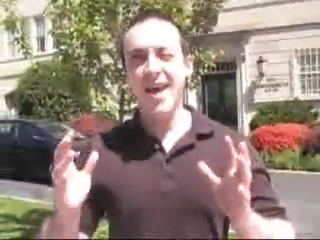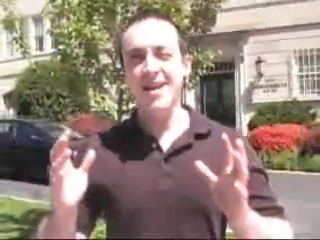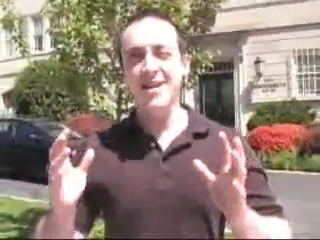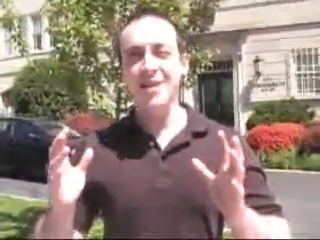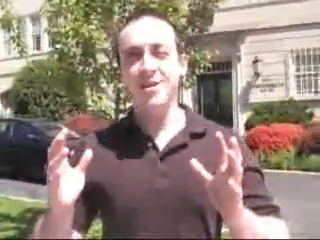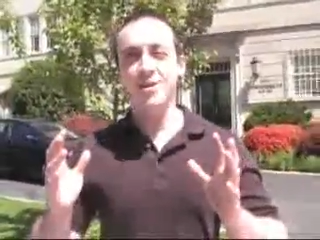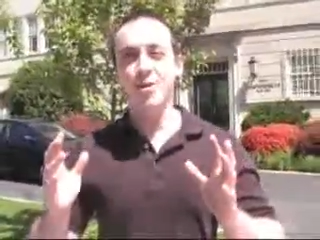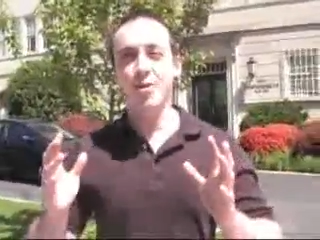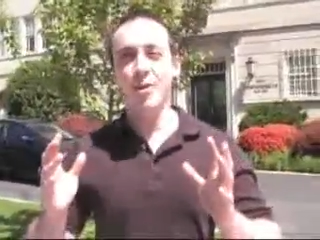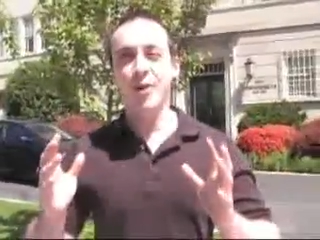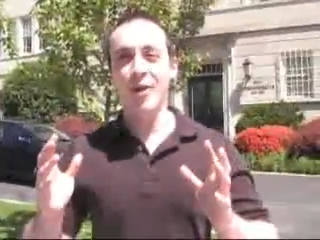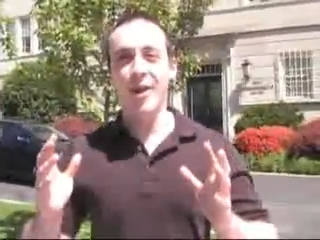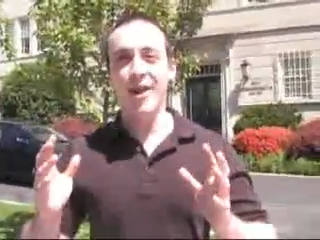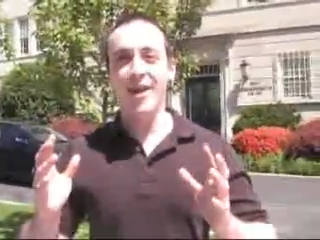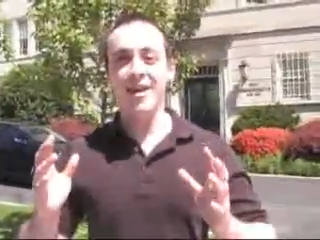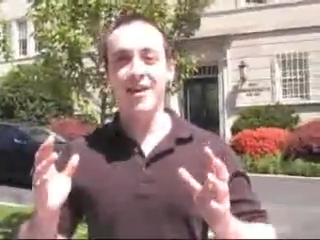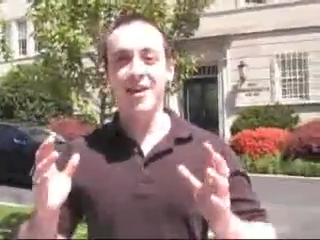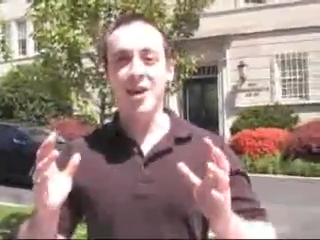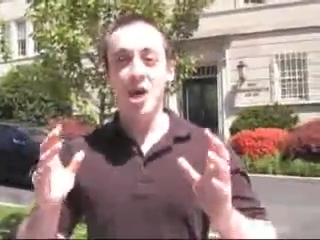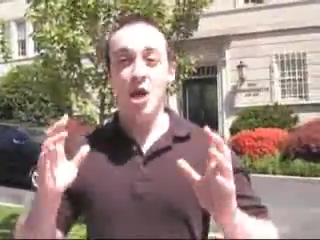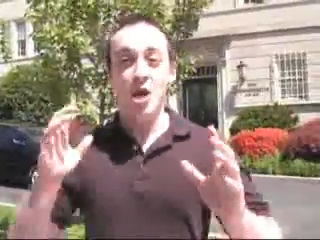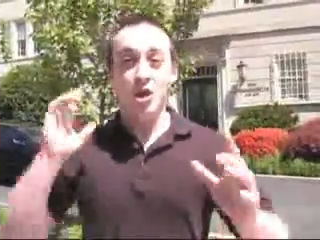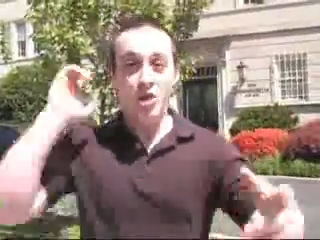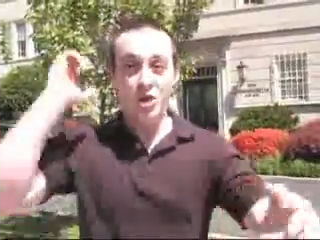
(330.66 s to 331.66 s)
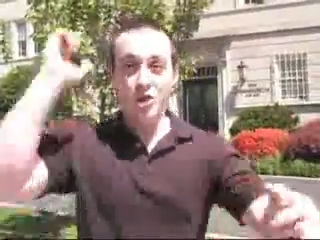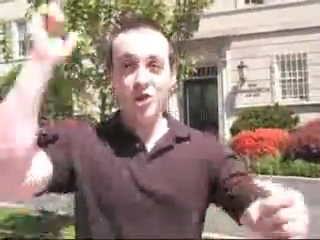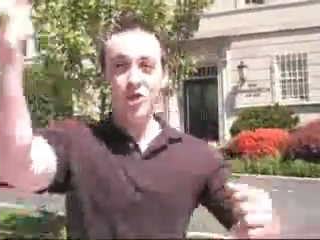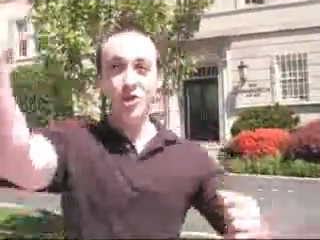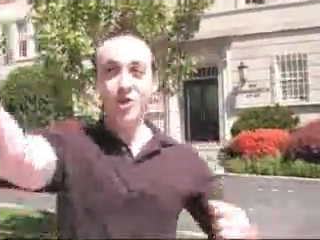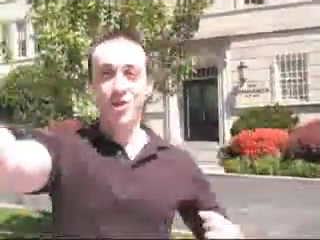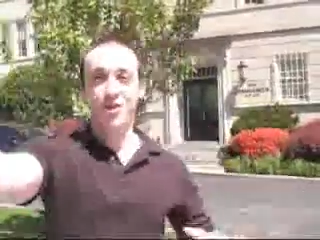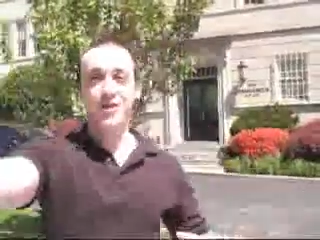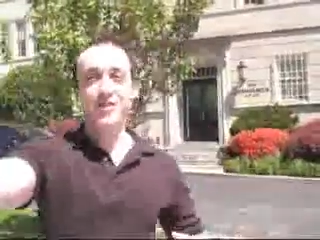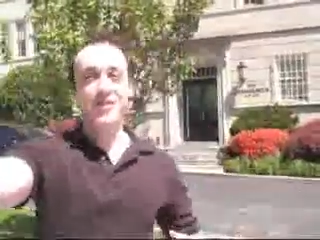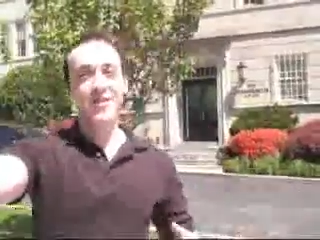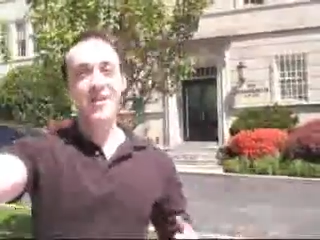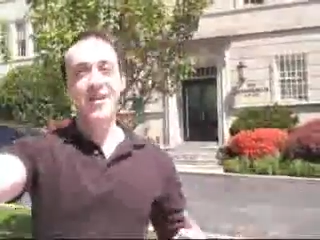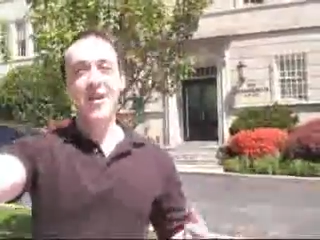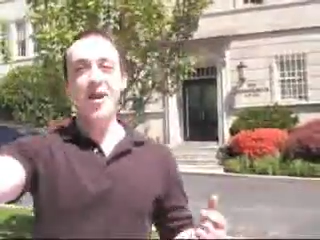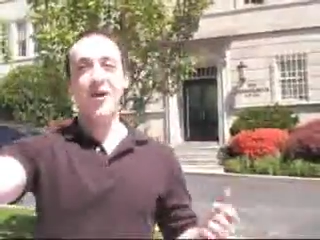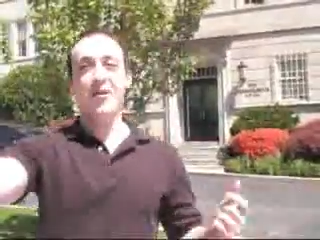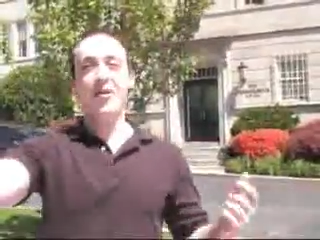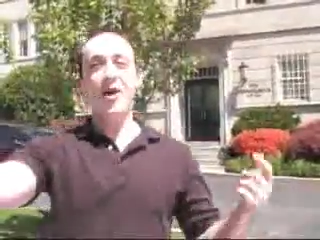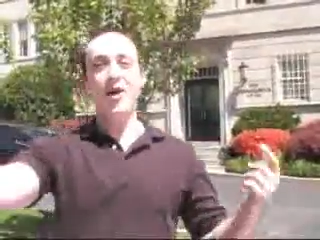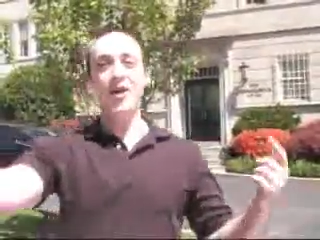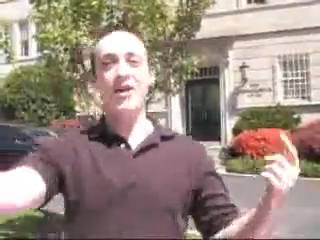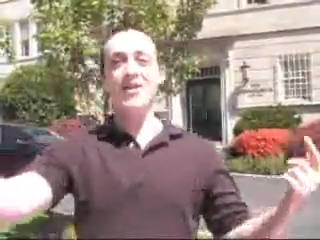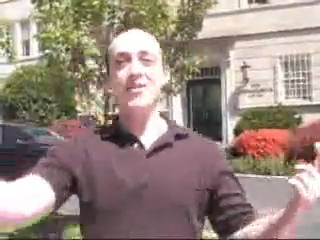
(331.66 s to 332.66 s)
the end it's sort of like, you
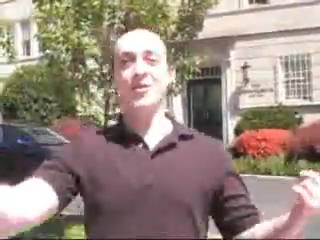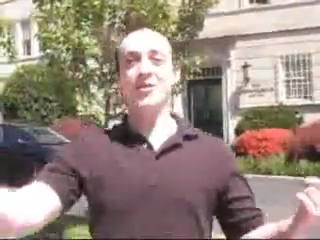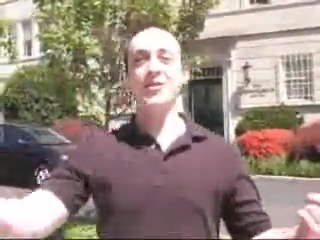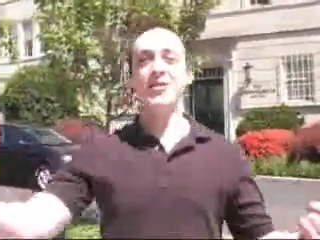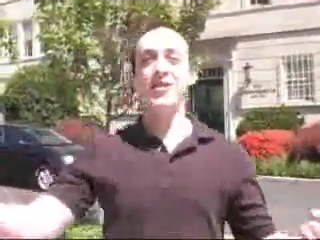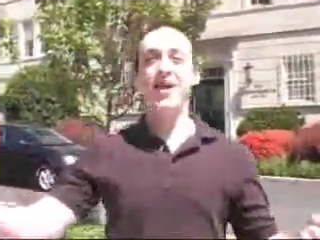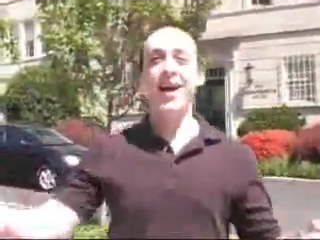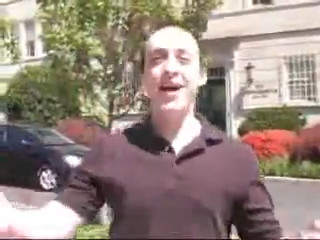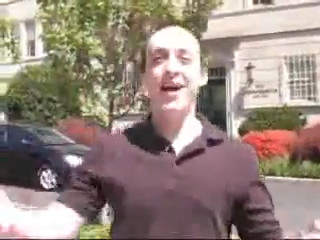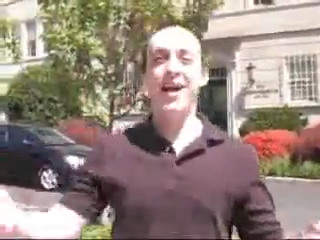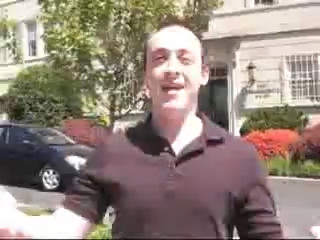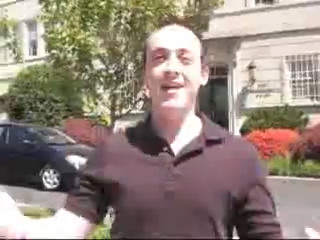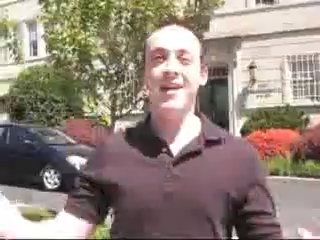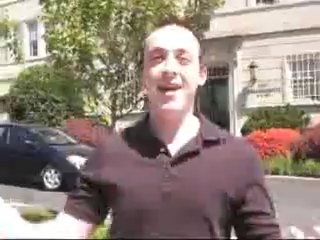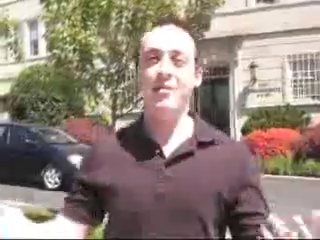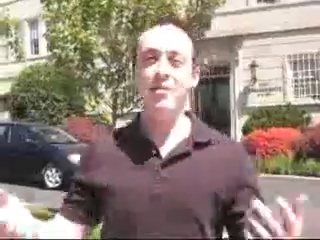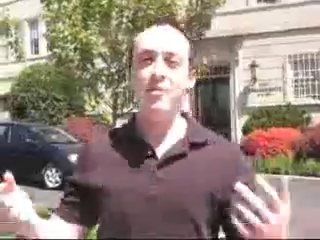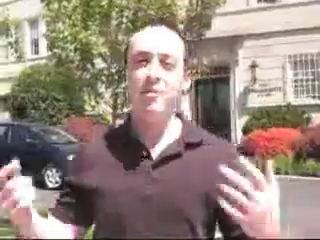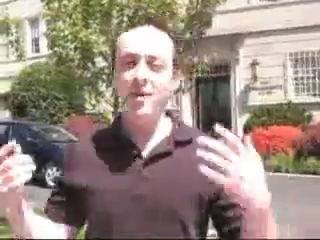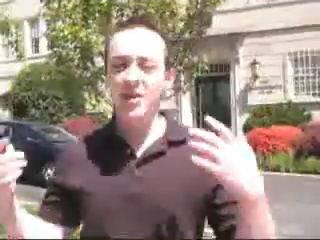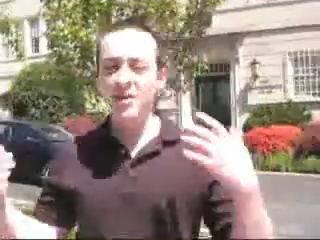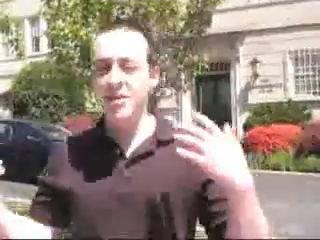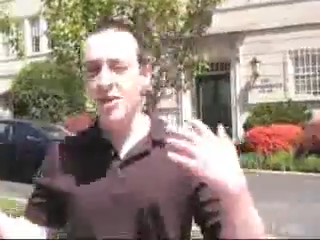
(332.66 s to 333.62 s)
know, on either side. I mean,